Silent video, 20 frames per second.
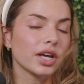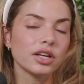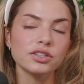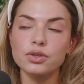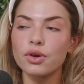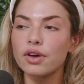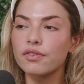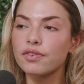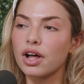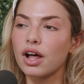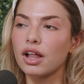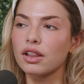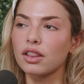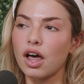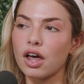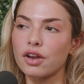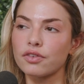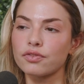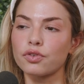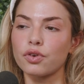also have a
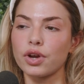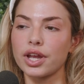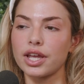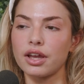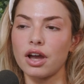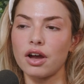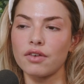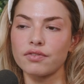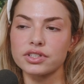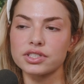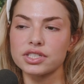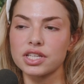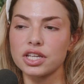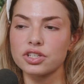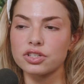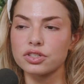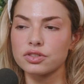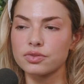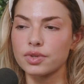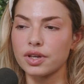lot of great conversations.